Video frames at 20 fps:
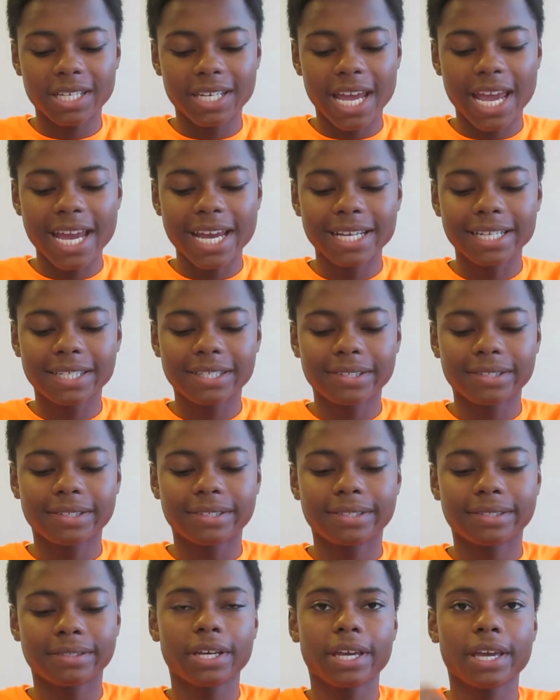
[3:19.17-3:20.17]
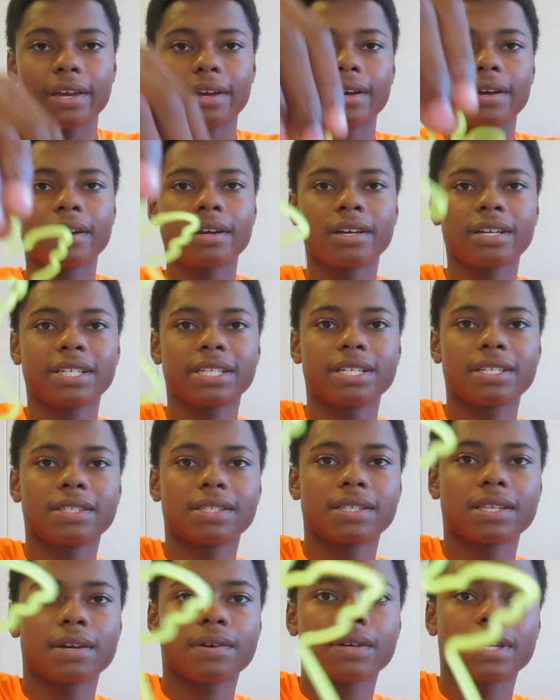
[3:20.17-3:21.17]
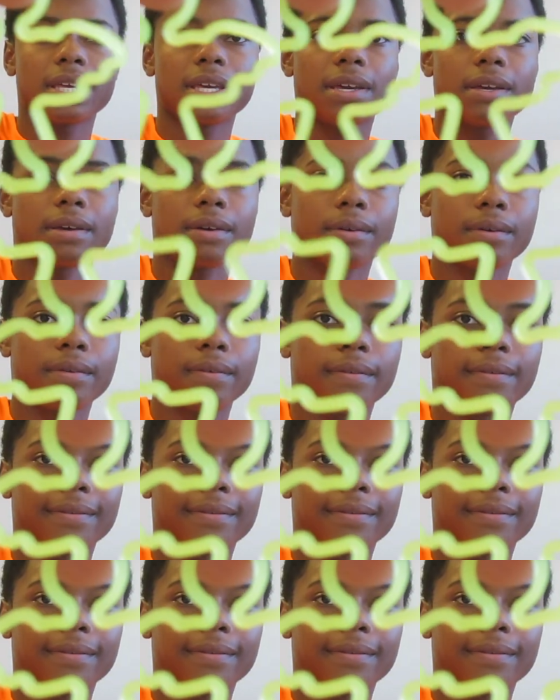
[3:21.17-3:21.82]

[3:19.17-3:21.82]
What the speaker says: an angel. Look at her, she's so cute.